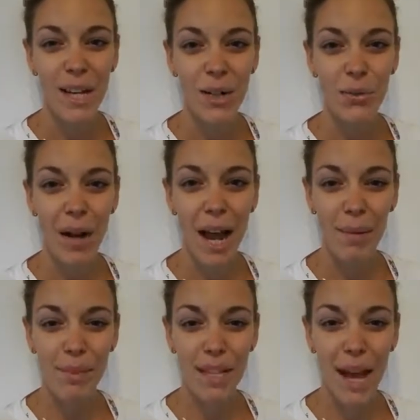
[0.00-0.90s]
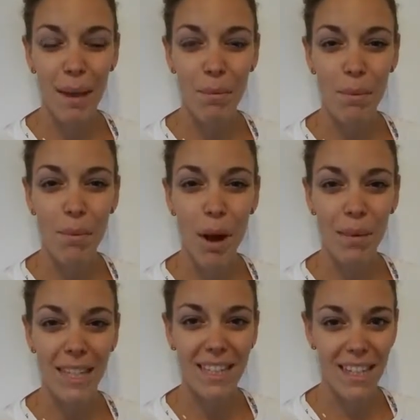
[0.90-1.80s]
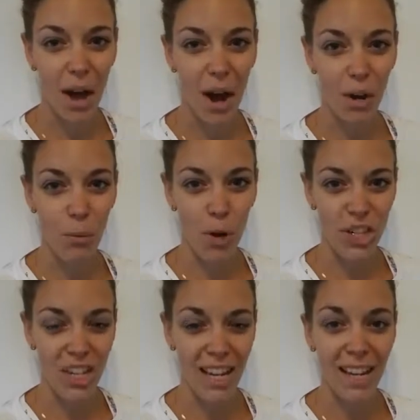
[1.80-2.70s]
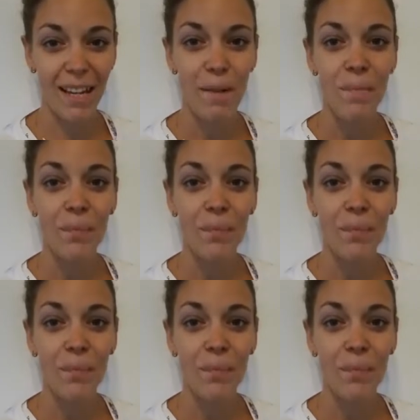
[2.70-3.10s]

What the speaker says: Rhyme Time mummies are watching,